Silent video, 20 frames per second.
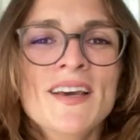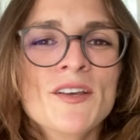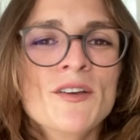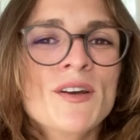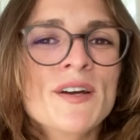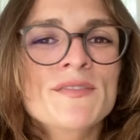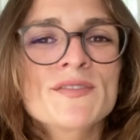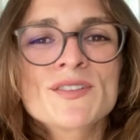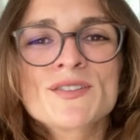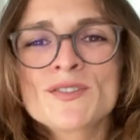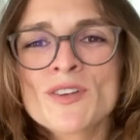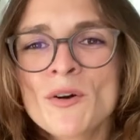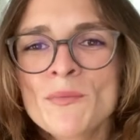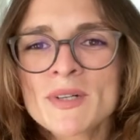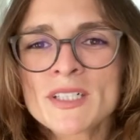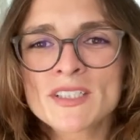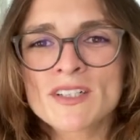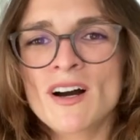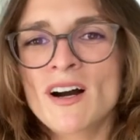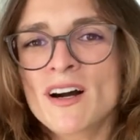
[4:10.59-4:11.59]
you have so
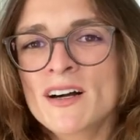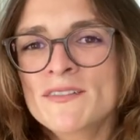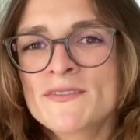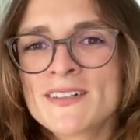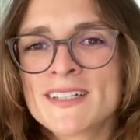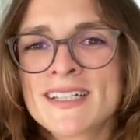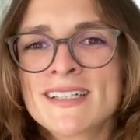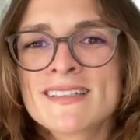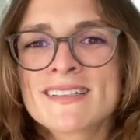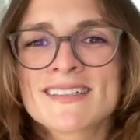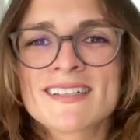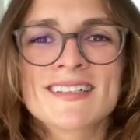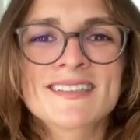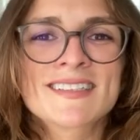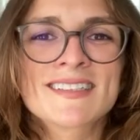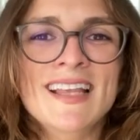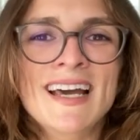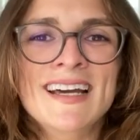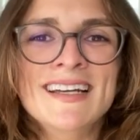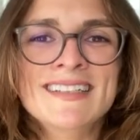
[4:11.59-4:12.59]
much confidence,
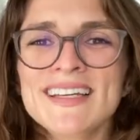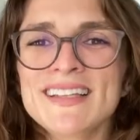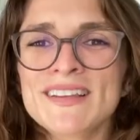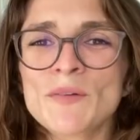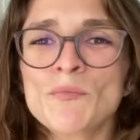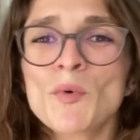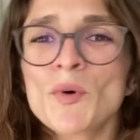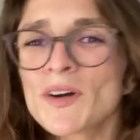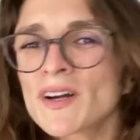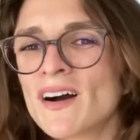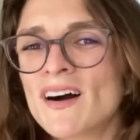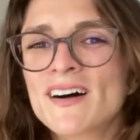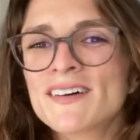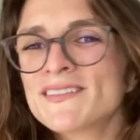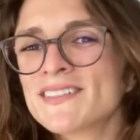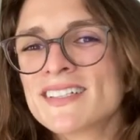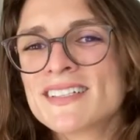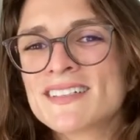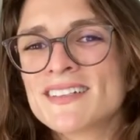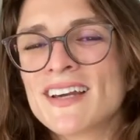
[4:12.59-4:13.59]
such that the more
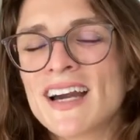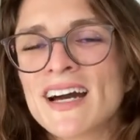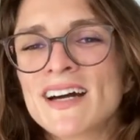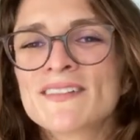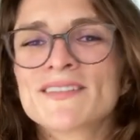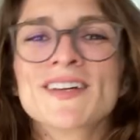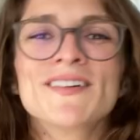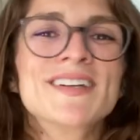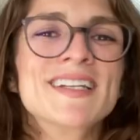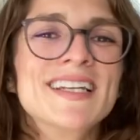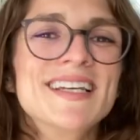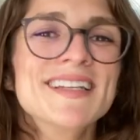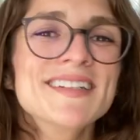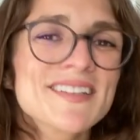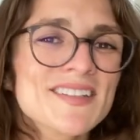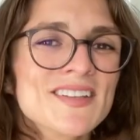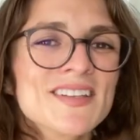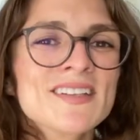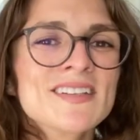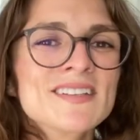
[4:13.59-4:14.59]
confidence you have going
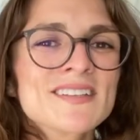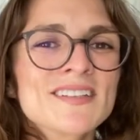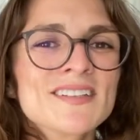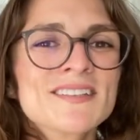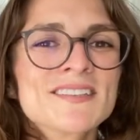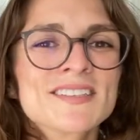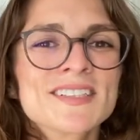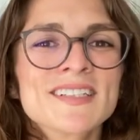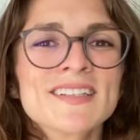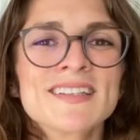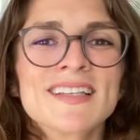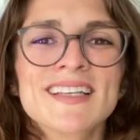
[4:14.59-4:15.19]
into the disclosure,